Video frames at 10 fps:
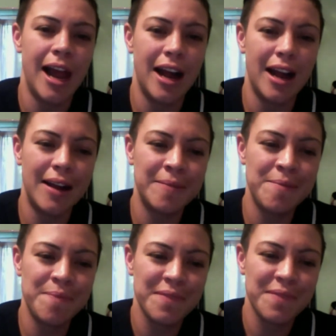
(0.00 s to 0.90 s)

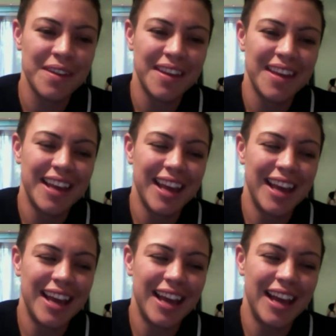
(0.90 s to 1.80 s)
Um,
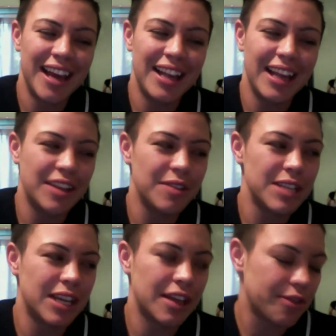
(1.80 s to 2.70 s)
like there was
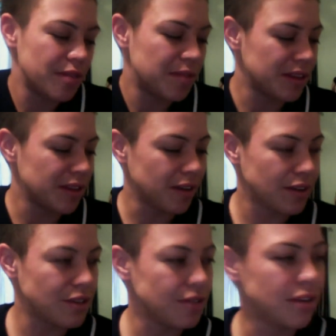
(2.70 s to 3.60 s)
like a 3 month long
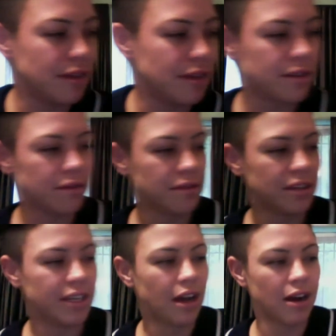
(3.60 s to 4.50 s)
tour that was
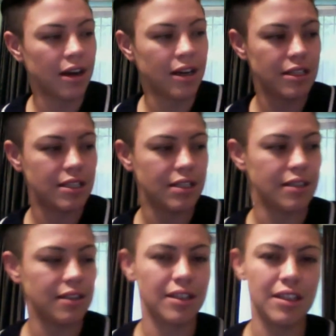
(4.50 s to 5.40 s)
really hard
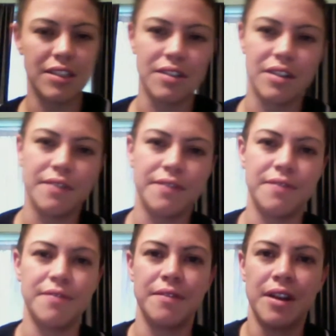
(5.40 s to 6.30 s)
to sort of
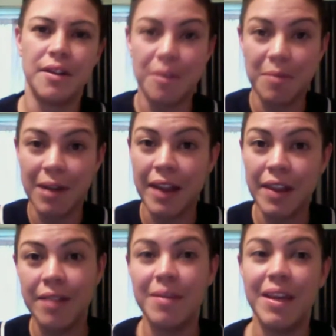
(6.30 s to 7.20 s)
remind
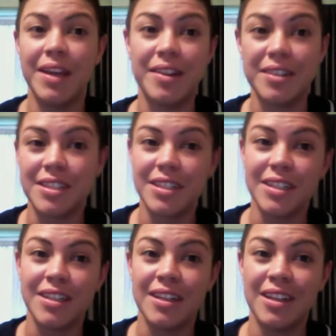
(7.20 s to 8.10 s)
them that you're
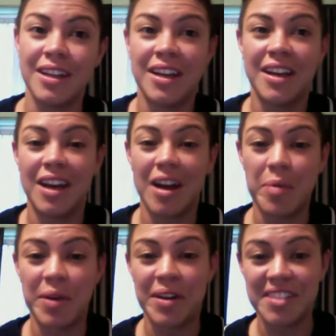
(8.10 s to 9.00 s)
still a
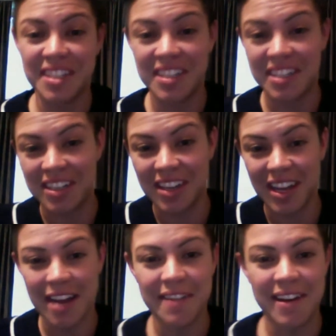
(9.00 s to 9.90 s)
person and
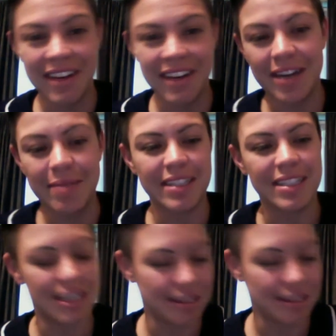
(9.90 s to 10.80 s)
alive out here because
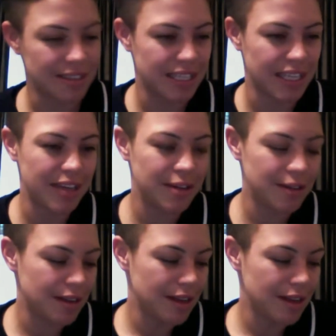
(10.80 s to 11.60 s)
they don't see you.